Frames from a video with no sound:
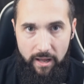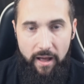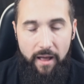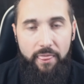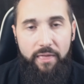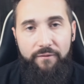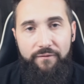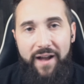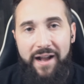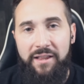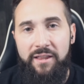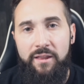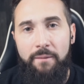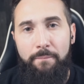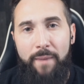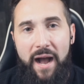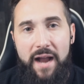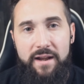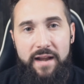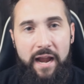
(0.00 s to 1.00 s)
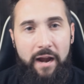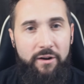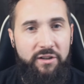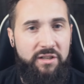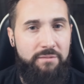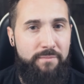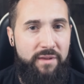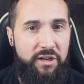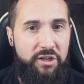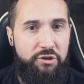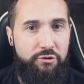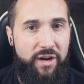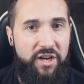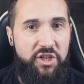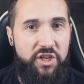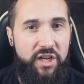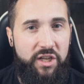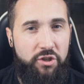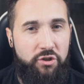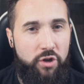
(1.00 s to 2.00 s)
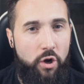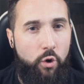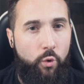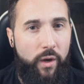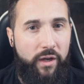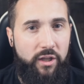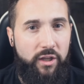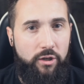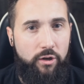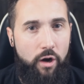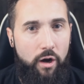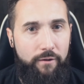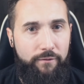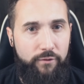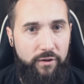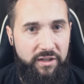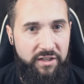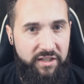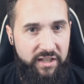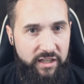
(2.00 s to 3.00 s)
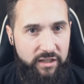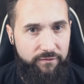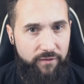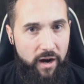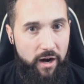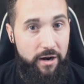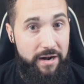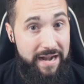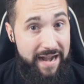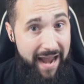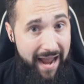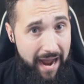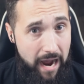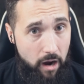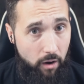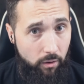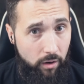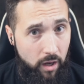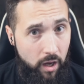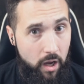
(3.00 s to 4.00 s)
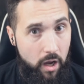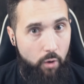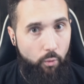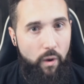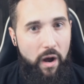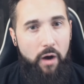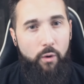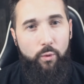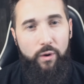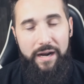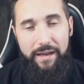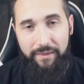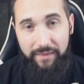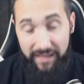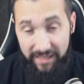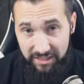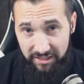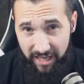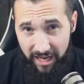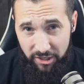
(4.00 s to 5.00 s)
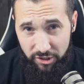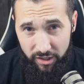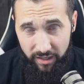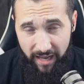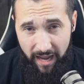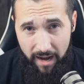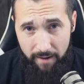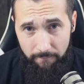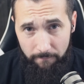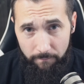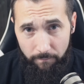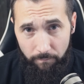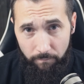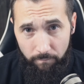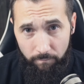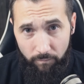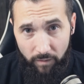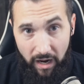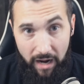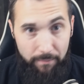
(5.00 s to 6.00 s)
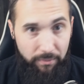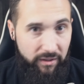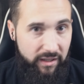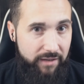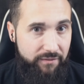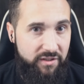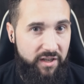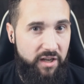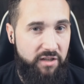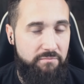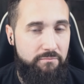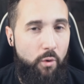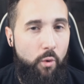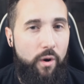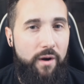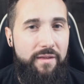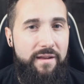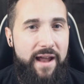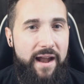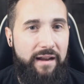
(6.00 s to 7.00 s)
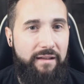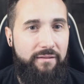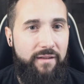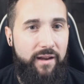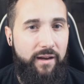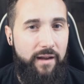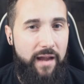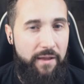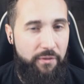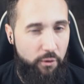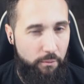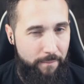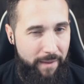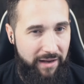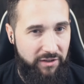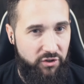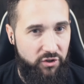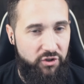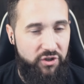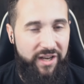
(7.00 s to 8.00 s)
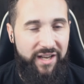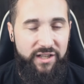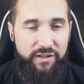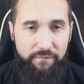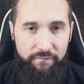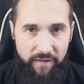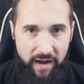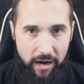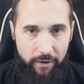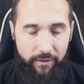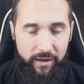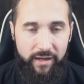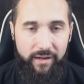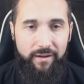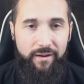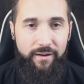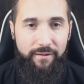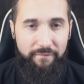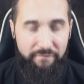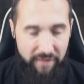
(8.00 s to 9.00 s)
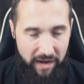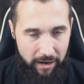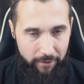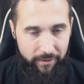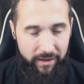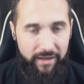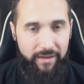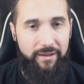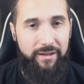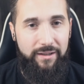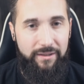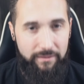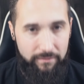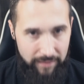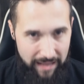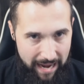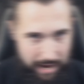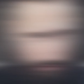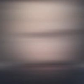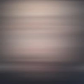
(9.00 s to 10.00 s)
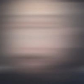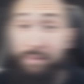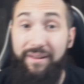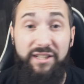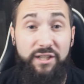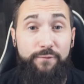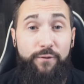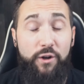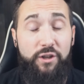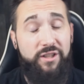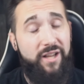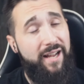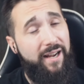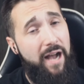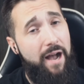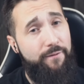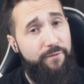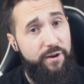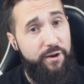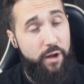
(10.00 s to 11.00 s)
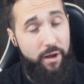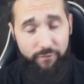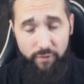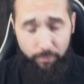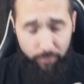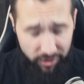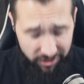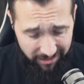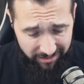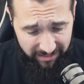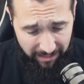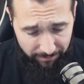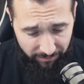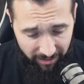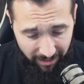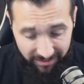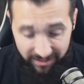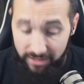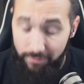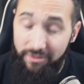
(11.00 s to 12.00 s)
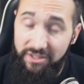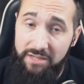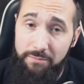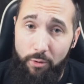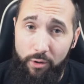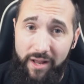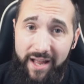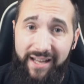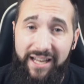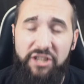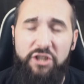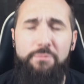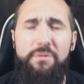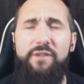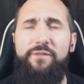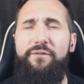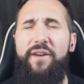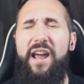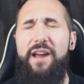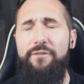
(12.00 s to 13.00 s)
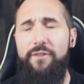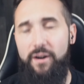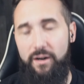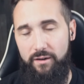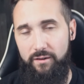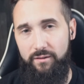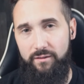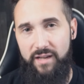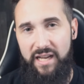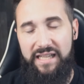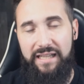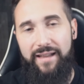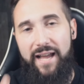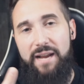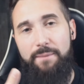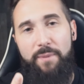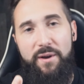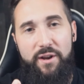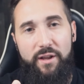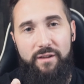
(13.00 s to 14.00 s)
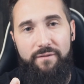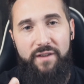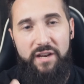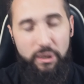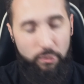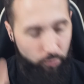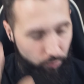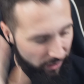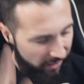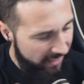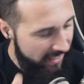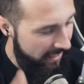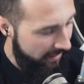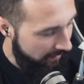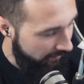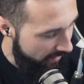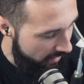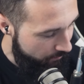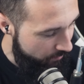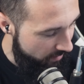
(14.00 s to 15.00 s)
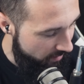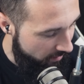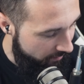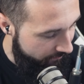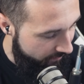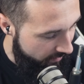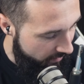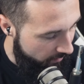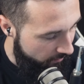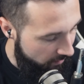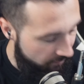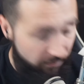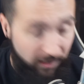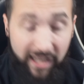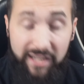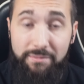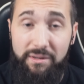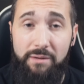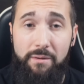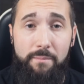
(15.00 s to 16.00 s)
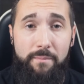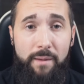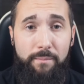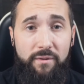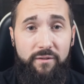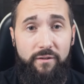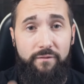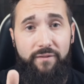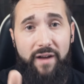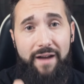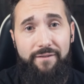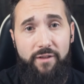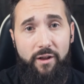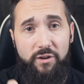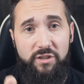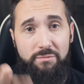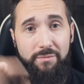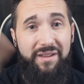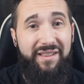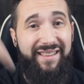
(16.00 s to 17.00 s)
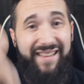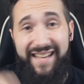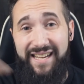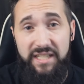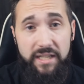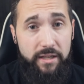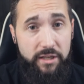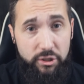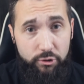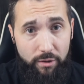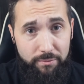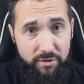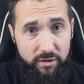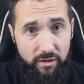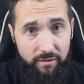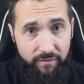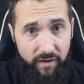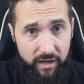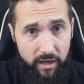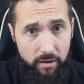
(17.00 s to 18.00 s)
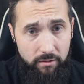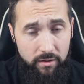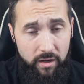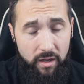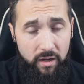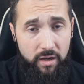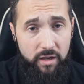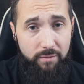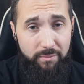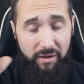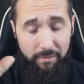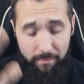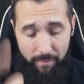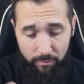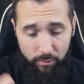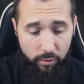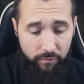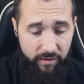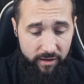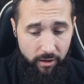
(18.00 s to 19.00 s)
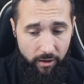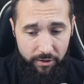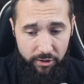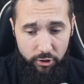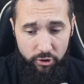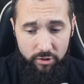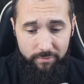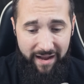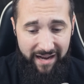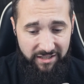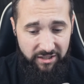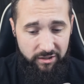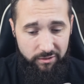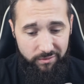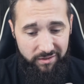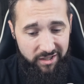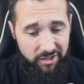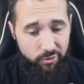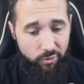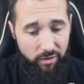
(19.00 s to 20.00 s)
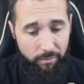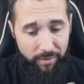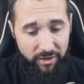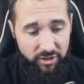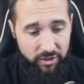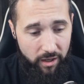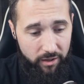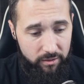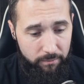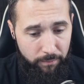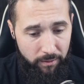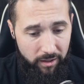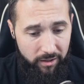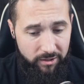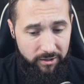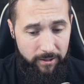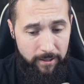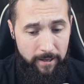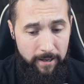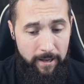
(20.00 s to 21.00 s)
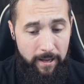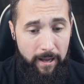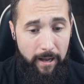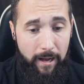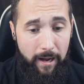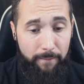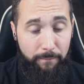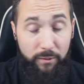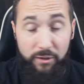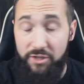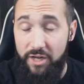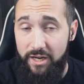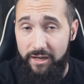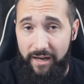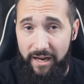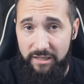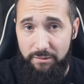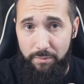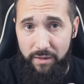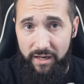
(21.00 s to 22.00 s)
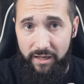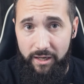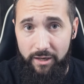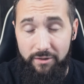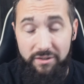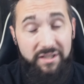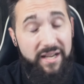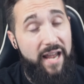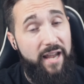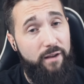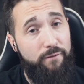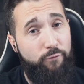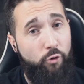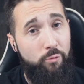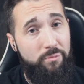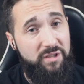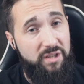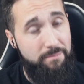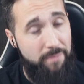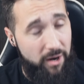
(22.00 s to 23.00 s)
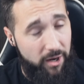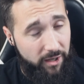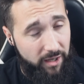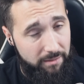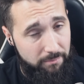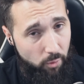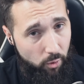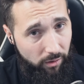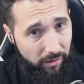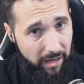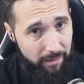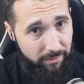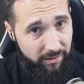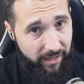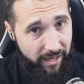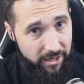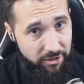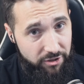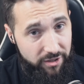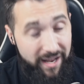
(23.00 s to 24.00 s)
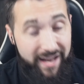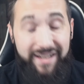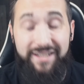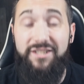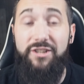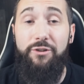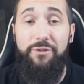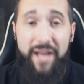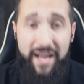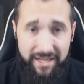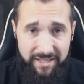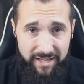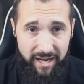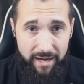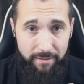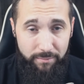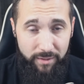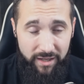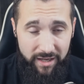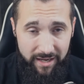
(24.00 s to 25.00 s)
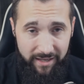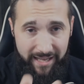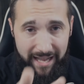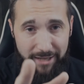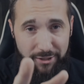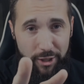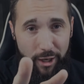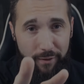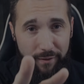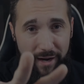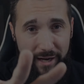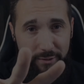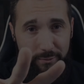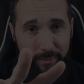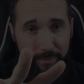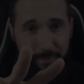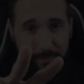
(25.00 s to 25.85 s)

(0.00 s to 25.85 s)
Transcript: The fact that the Biden Harris administration is so quick to call for a ceasefire now, while we're at this stage of the game, I believe says more than anything, and their message is very, very loud. But listen, folks, is all I got for you today. If you appreciate this type of content and you want to see more like it, do me a favor. Hit the like button on the video. Really hit the like button on the video. If you'd like to become a member for $5 a month, link is in the description of the video. You become a member over here on YouTube, access to a Discord, a bunch of other perks. I appreciate you guys being here. Staying informed is an American and moral obligation. And until next time, catch y'all on the next one.